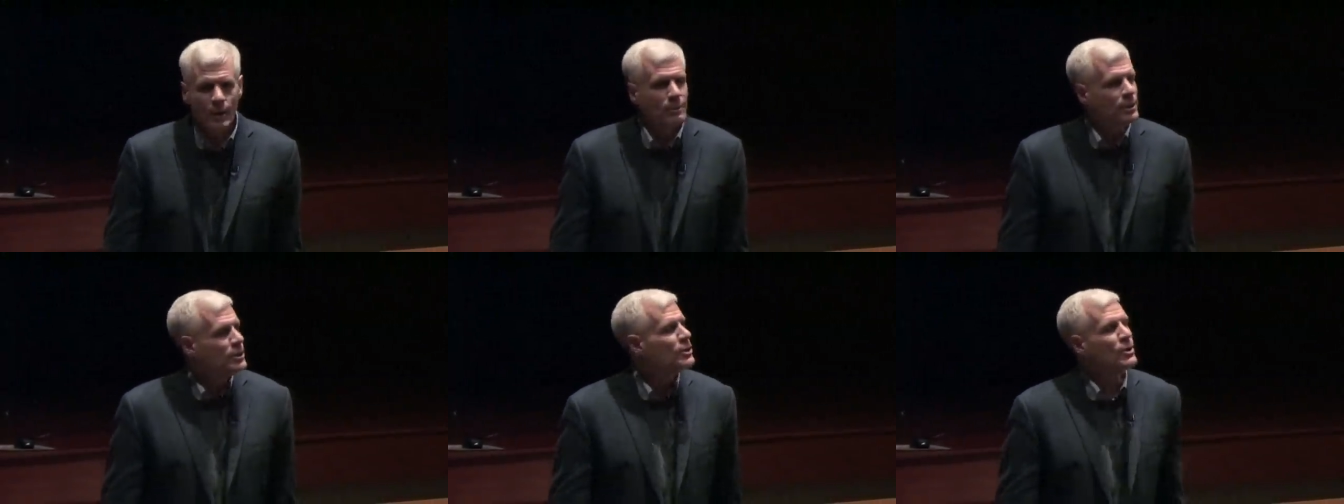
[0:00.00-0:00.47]

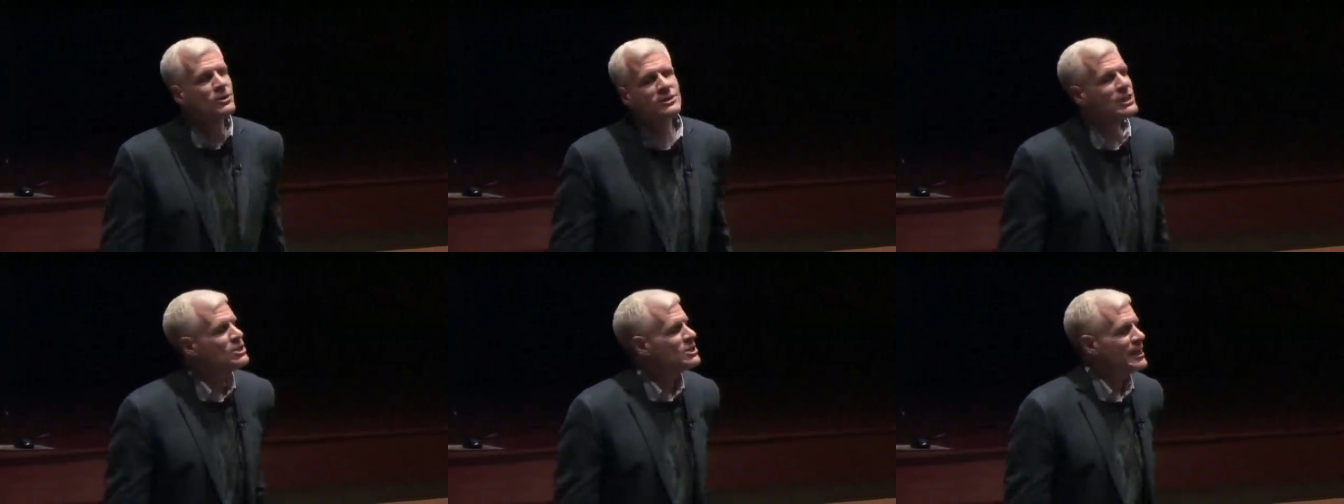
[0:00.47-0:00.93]
But you don't
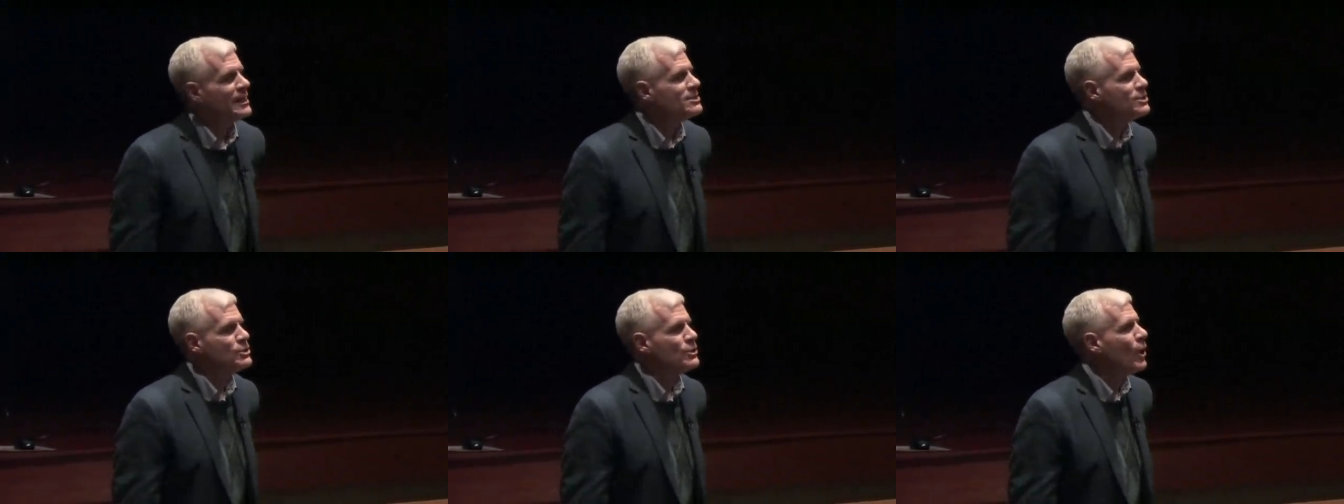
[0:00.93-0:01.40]
teach
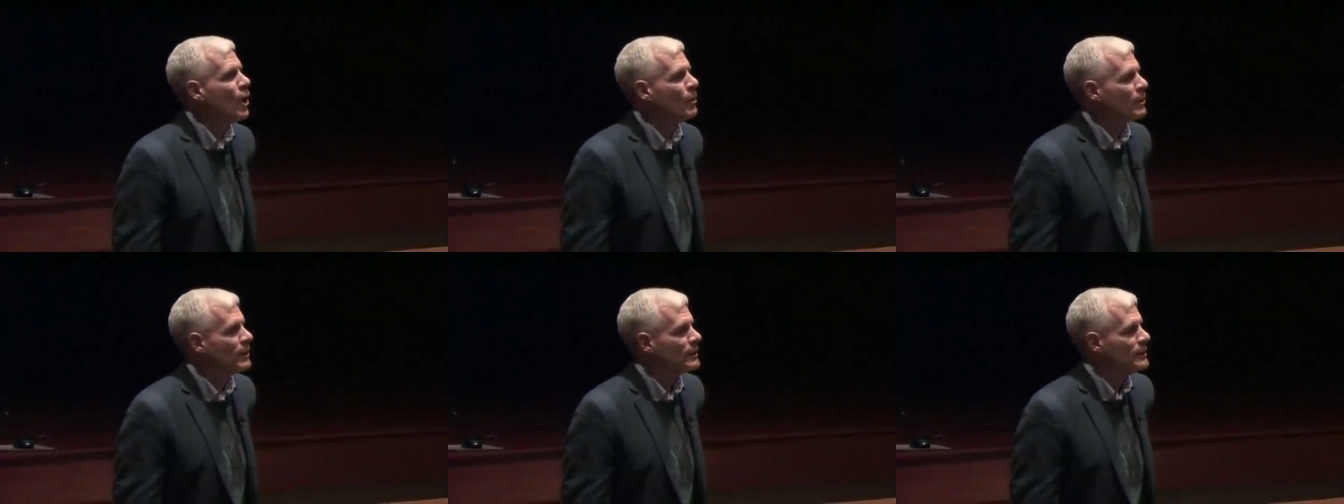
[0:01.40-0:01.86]
kids to do
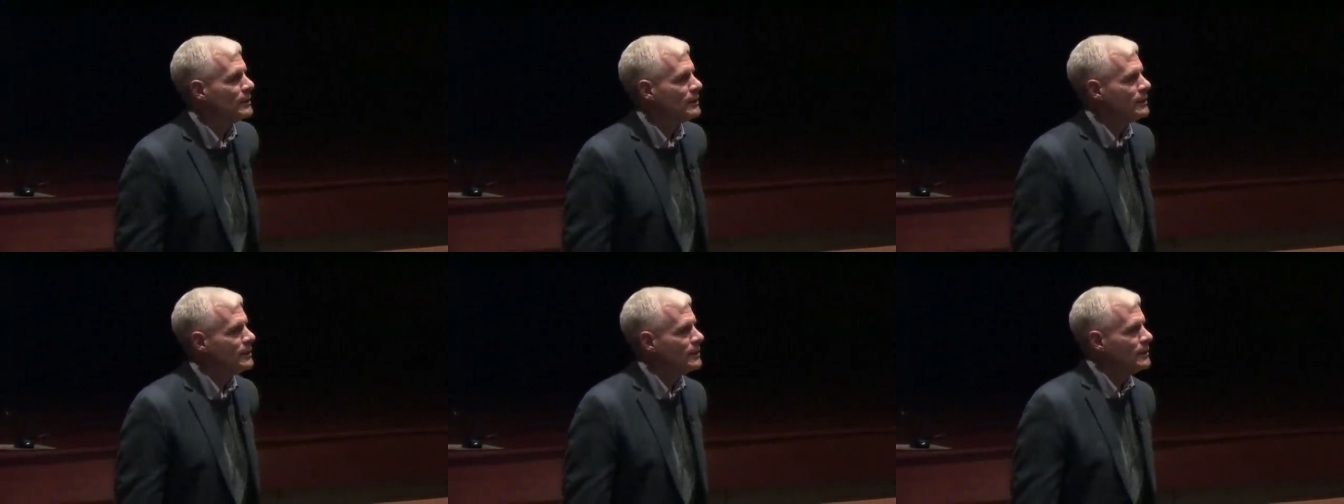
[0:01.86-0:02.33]
homework
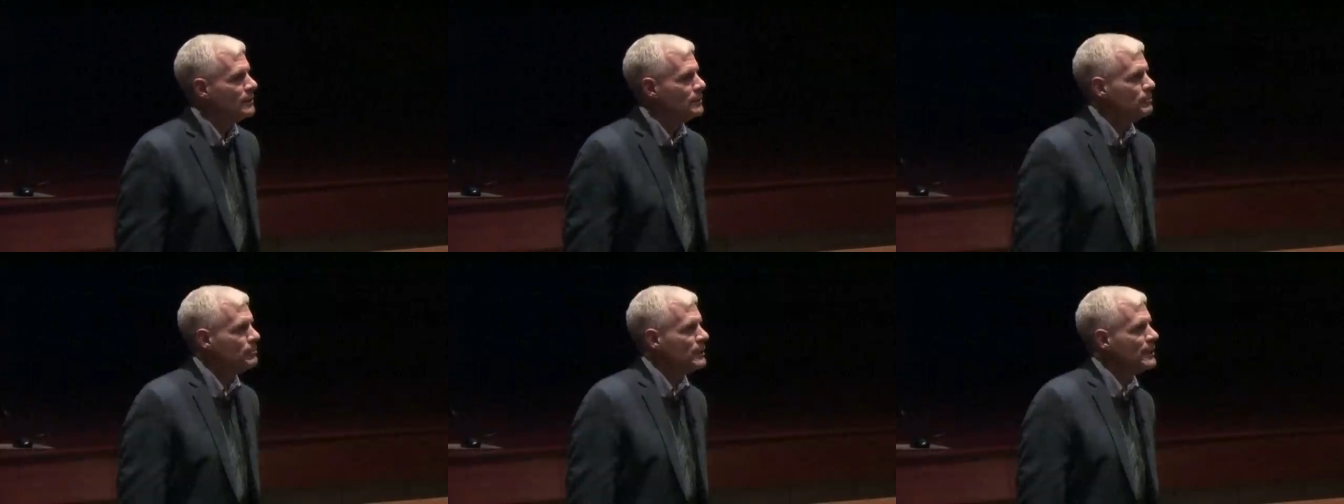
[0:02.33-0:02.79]

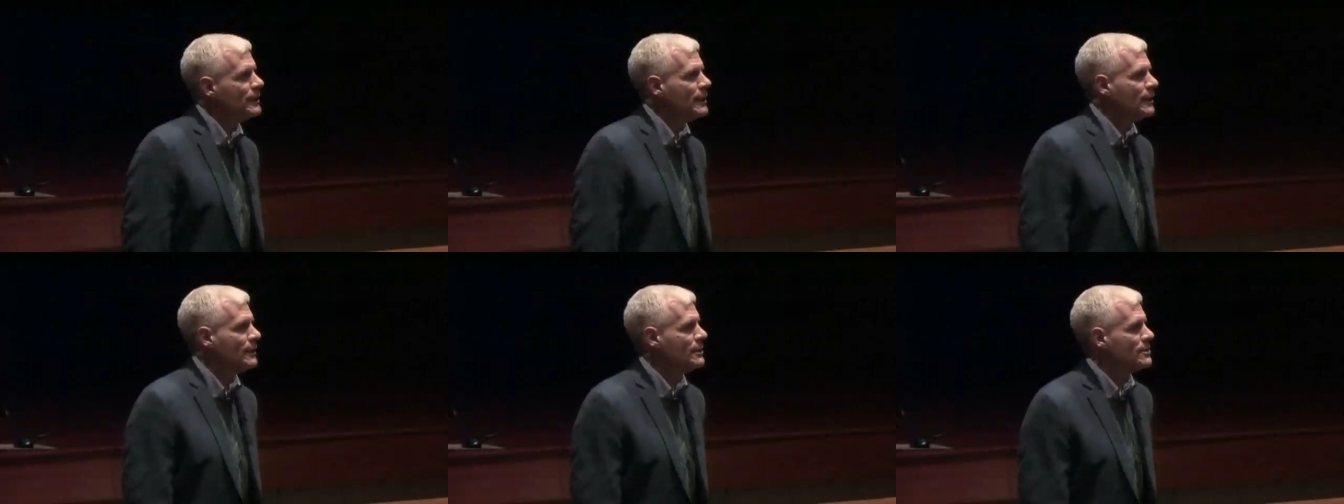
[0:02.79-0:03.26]

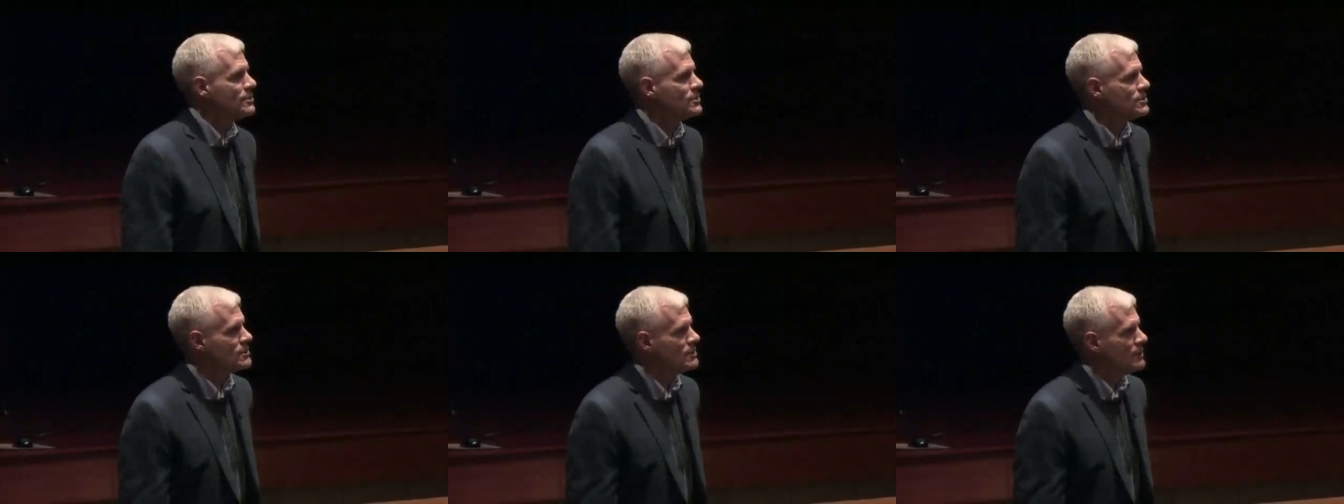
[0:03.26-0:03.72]

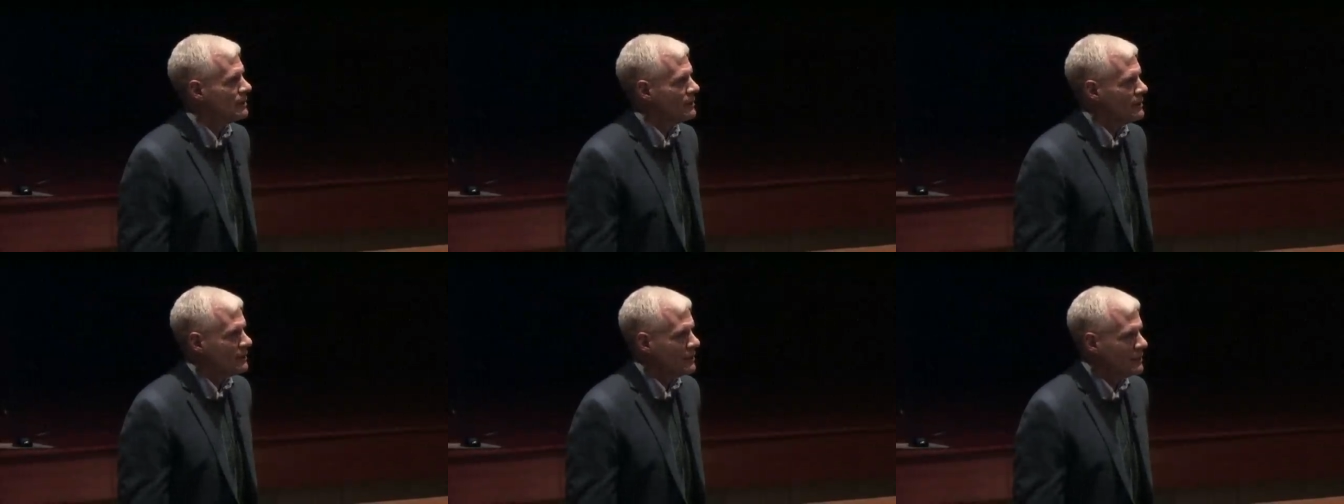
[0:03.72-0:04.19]
because
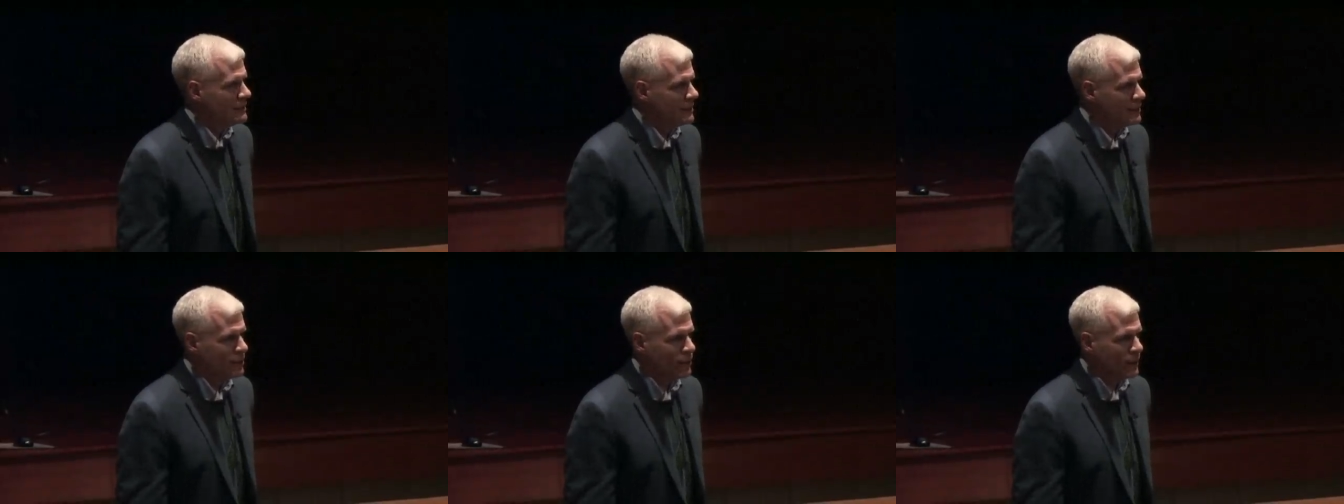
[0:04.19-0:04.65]
he
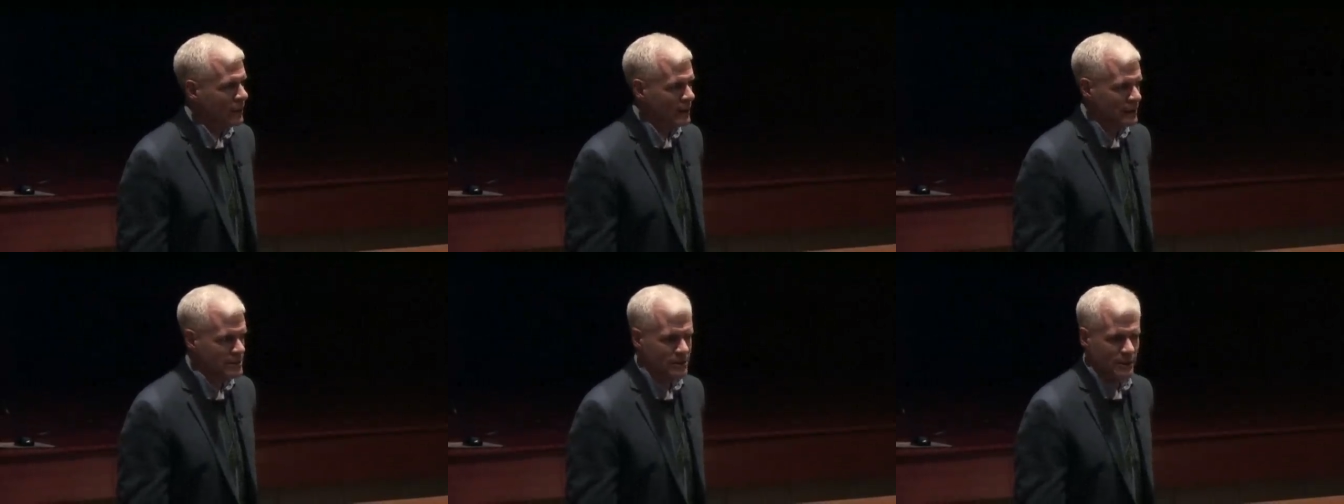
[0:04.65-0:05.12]
didn't do it
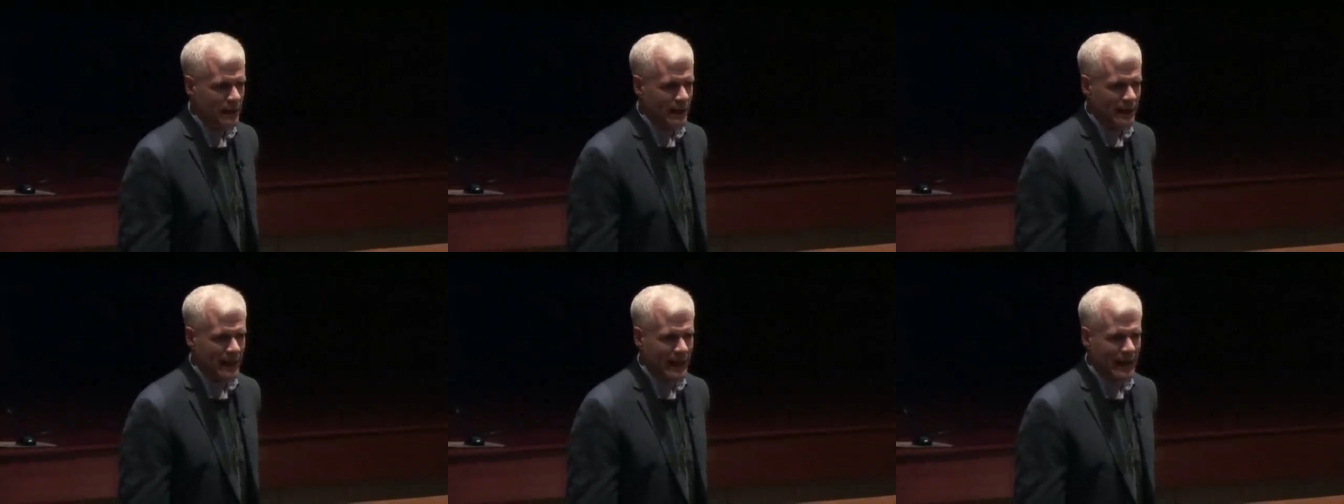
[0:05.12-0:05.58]
and he still
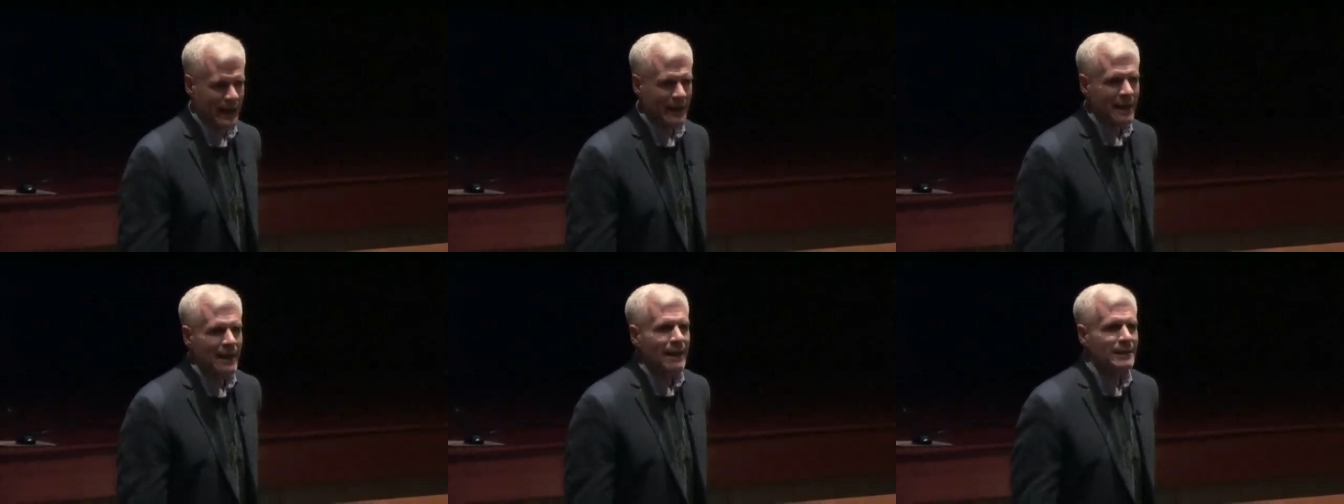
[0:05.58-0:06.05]
got an
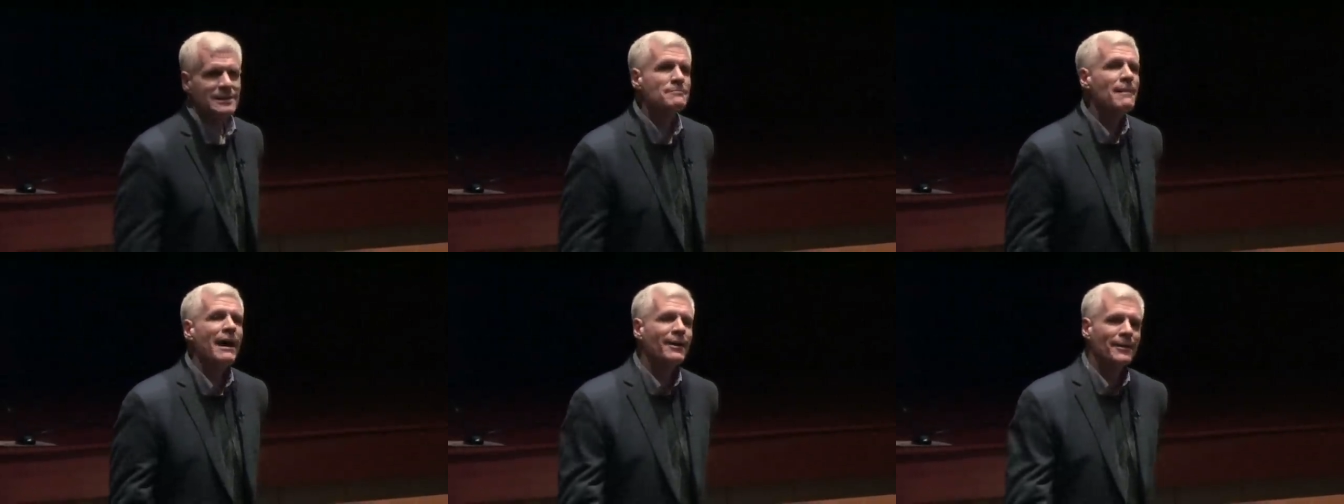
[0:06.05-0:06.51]
A. It
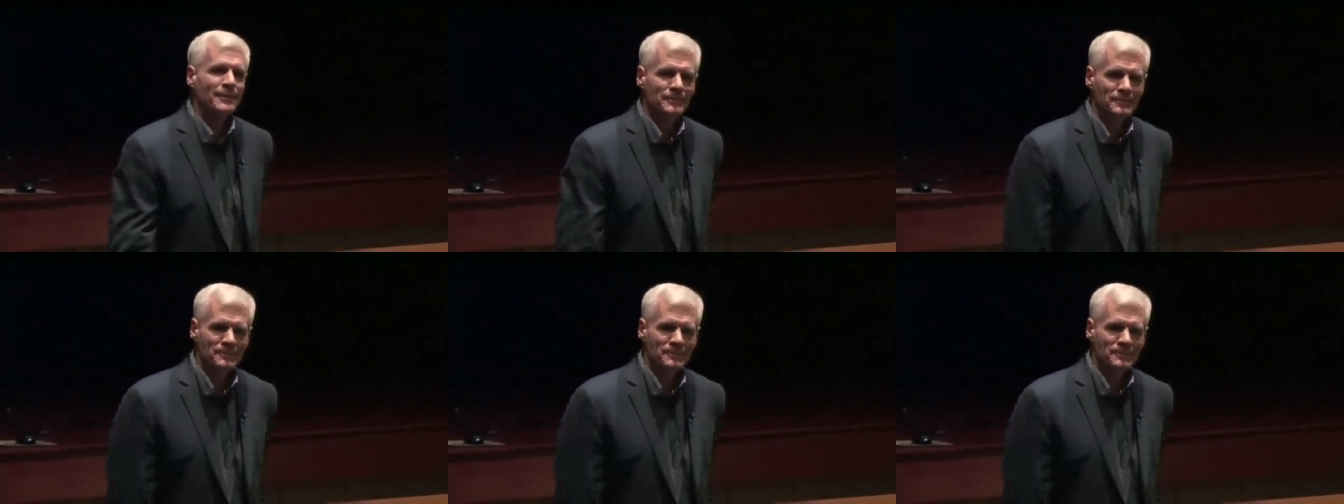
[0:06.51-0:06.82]
didn't matter.